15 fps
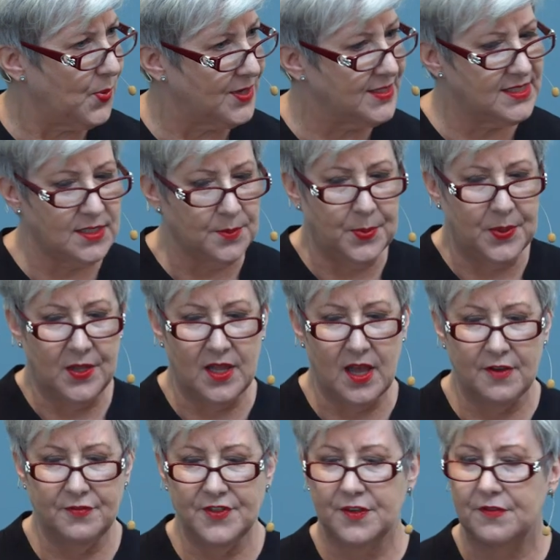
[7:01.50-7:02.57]
principle
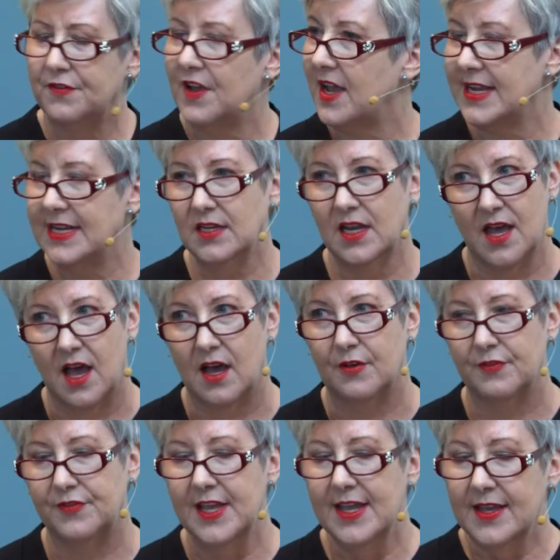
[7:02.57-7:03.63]
of divine
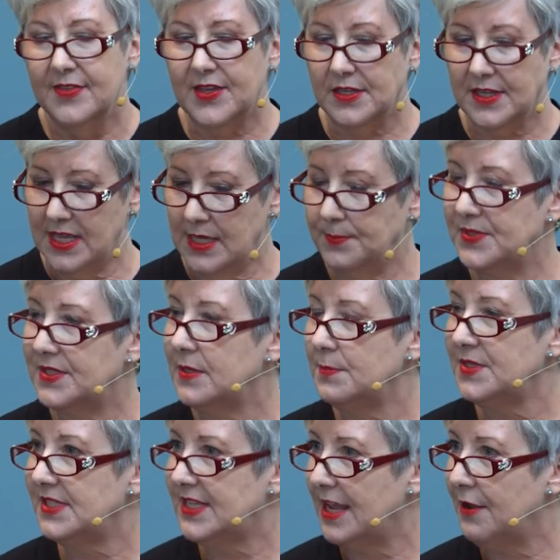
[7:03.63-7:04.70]
love that keeps
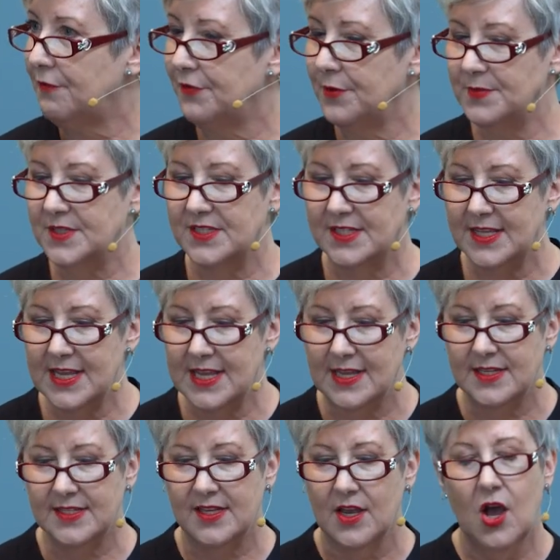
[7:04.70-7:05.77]
them safe from
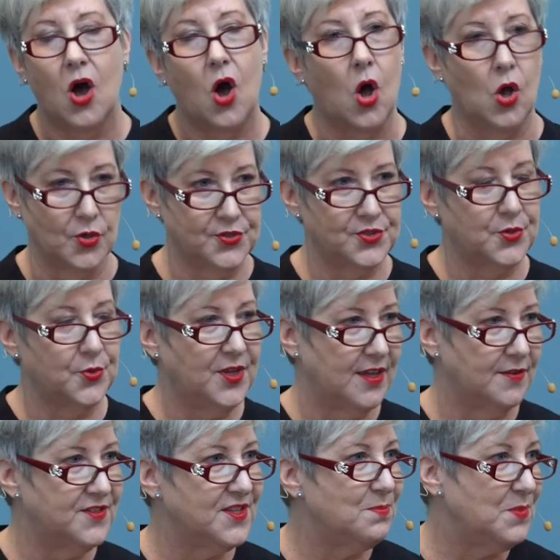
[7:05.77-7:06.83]
disease also
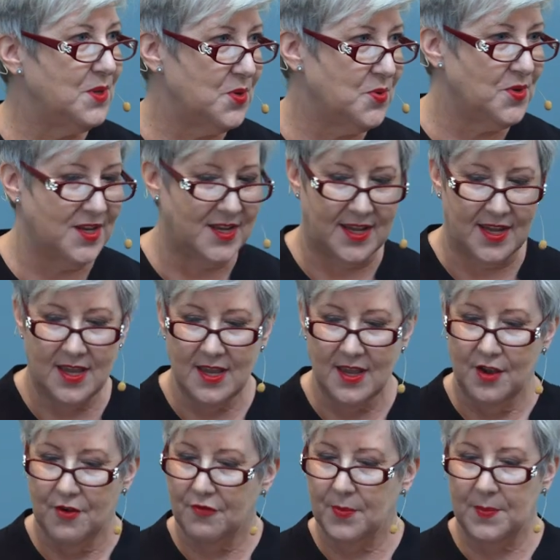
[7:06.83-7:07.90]
gives immunity
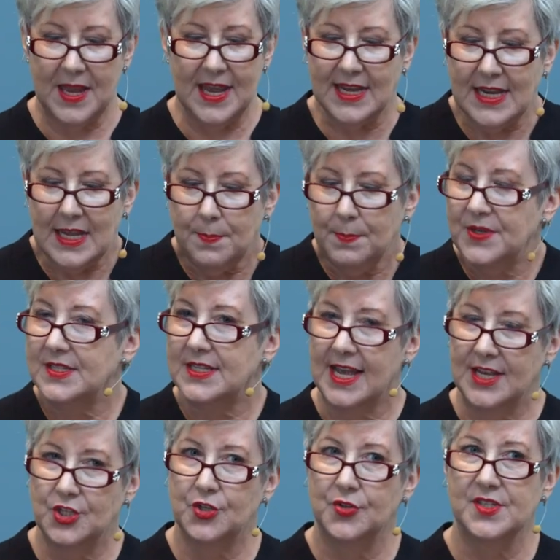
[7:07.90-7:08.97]
from any
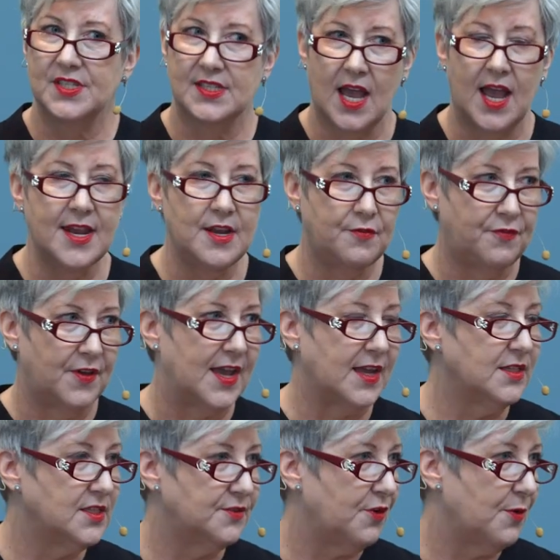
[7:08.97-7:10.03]
potential side
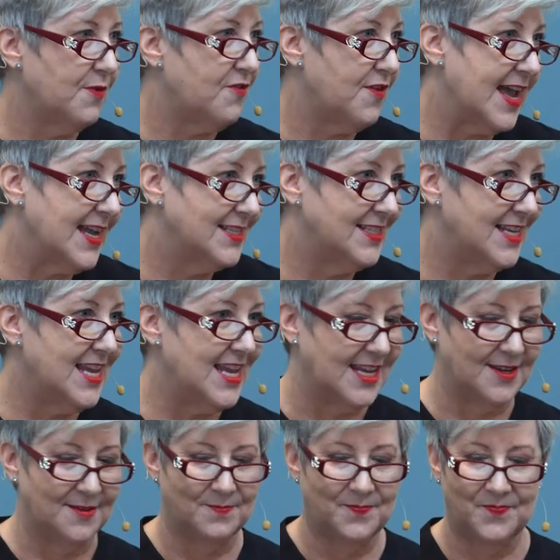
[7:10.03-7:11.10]
effects from a
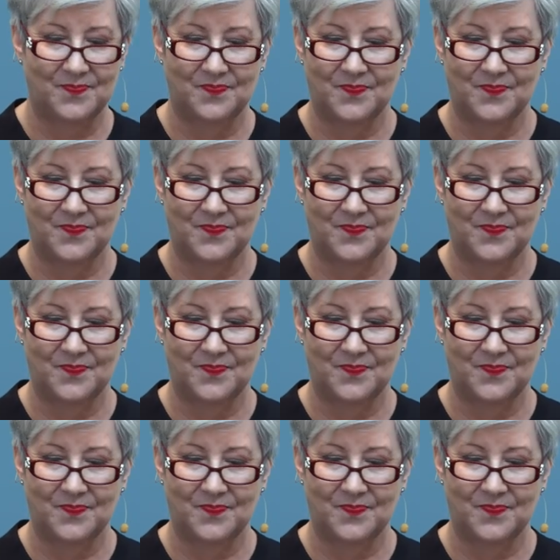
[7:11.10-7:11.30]
vaccine.